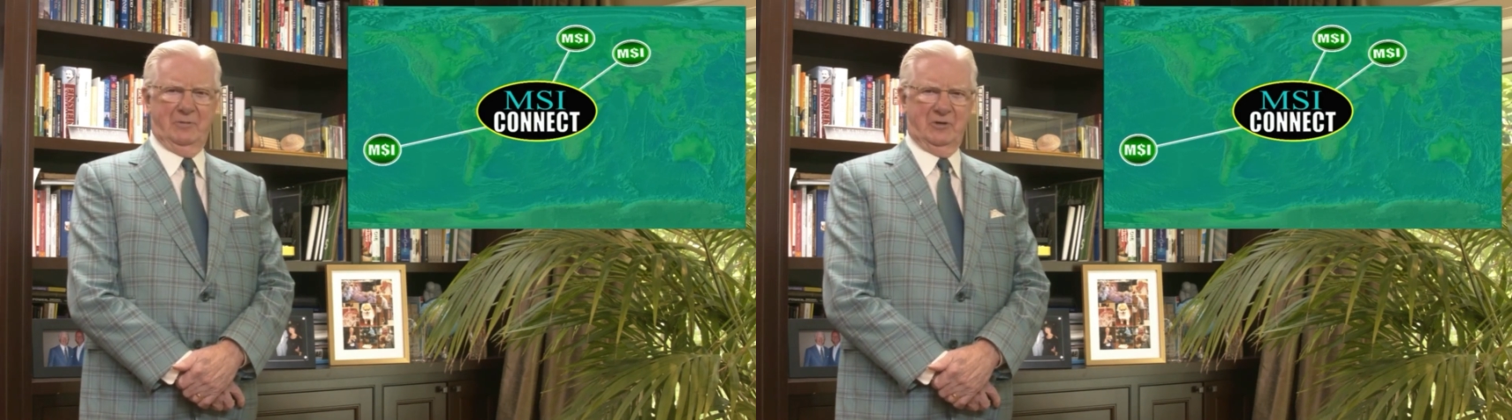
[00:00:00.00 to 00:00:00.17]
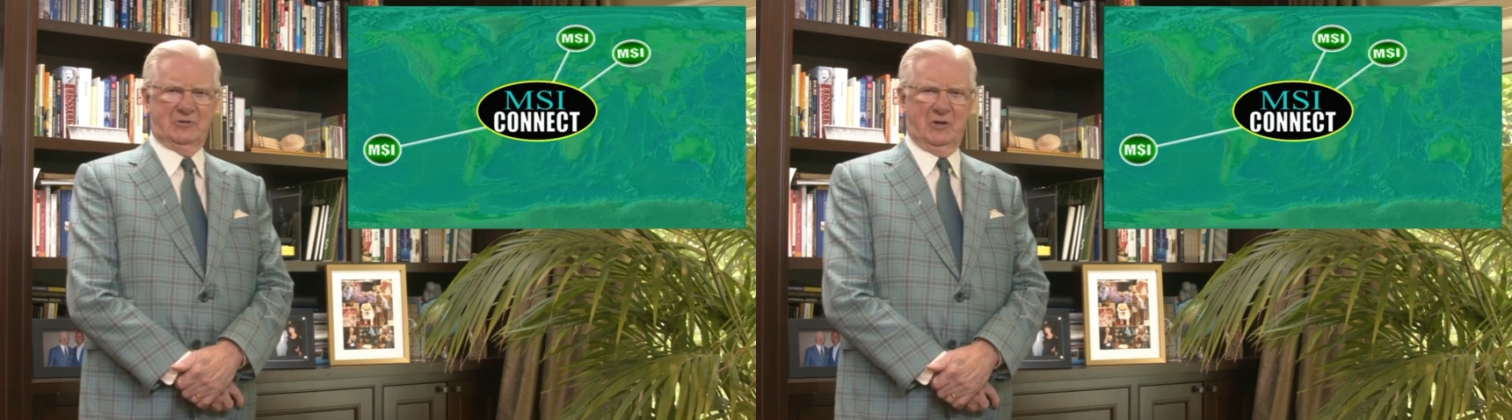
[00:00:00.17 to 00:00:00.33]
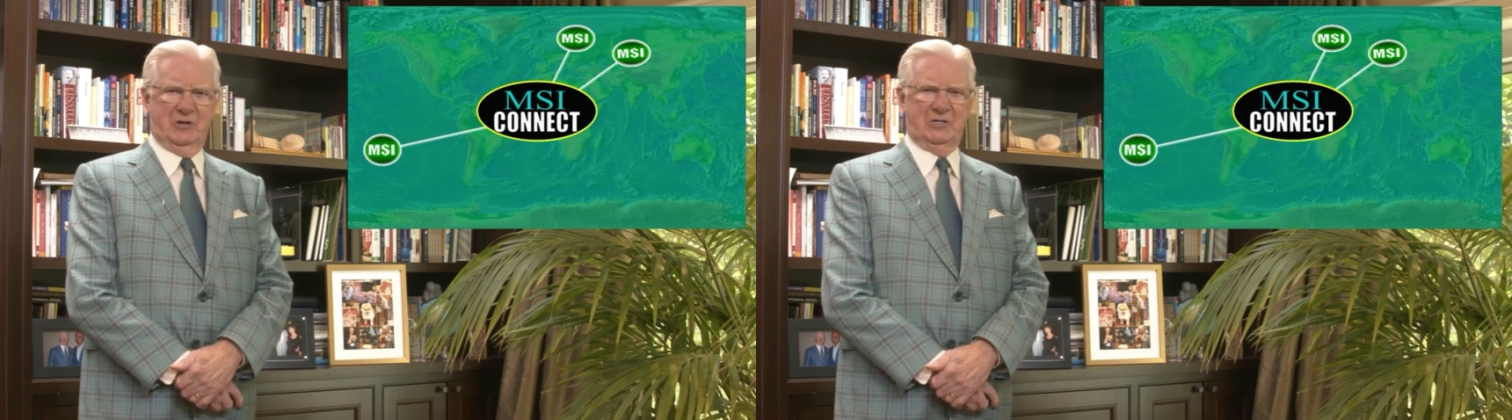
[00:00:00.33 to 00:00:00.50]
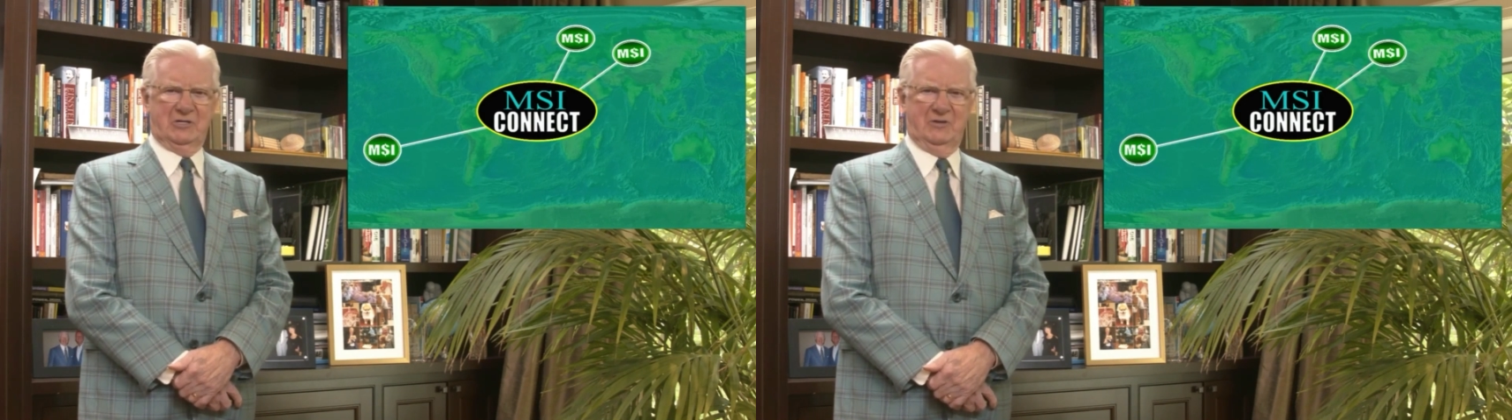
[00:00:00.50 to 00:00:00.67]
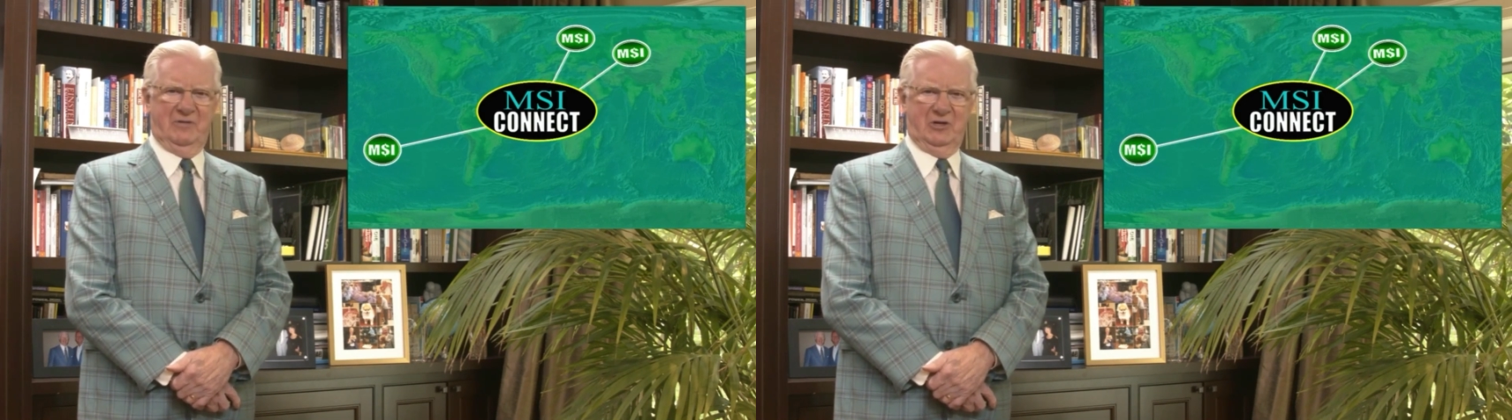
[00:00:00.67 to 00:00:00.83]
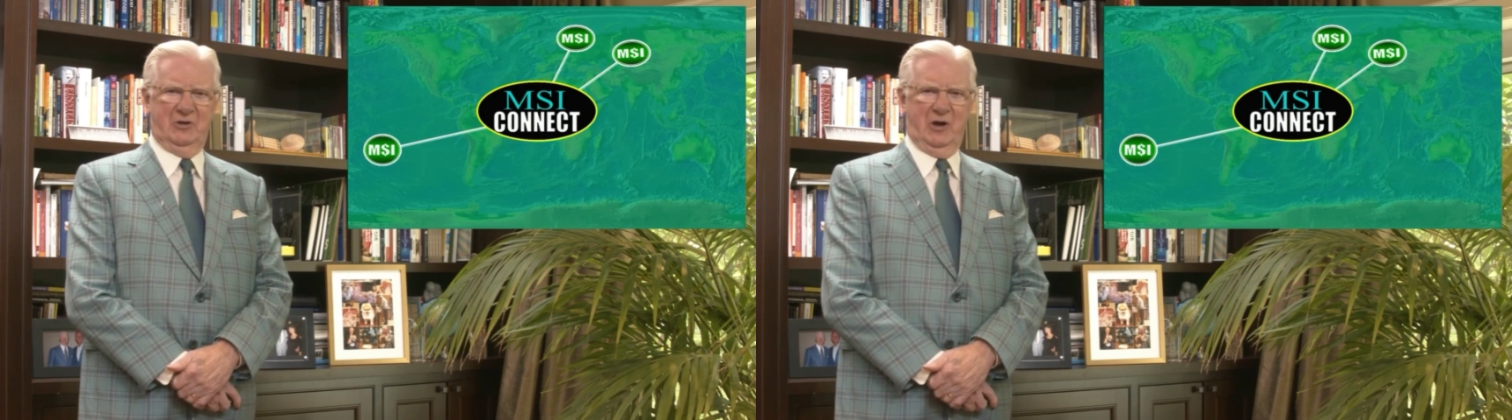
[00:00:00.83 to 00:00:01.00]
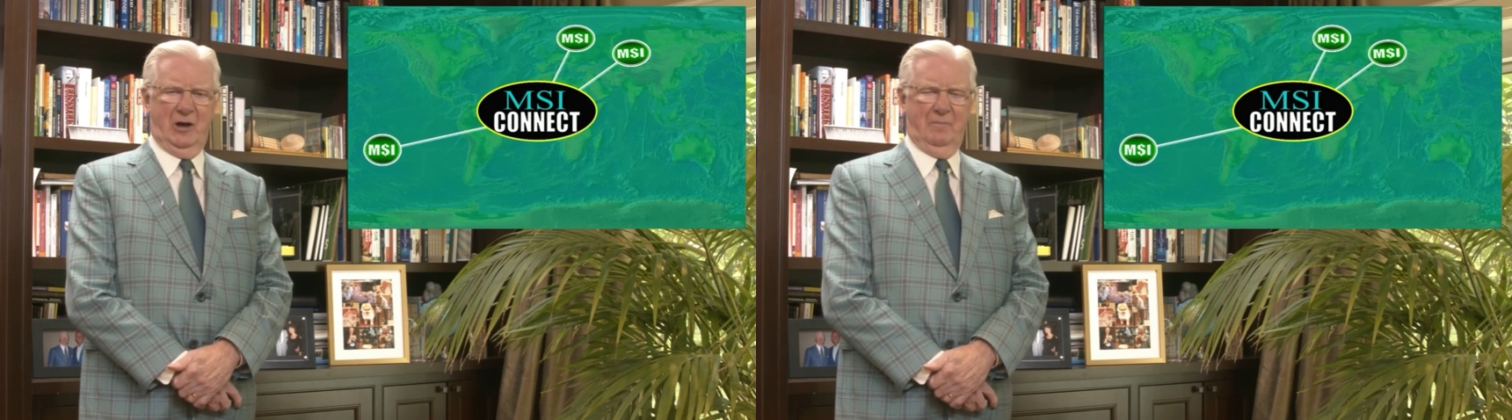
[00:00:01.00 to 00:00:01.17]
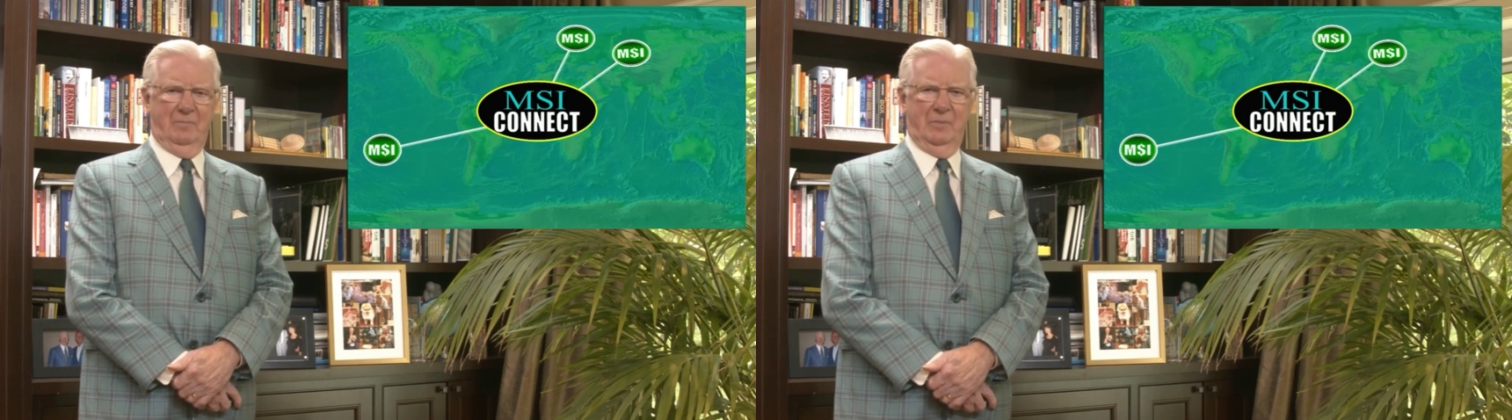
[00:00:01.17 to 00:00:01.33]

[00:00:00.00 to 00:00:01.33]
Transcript: sources of income,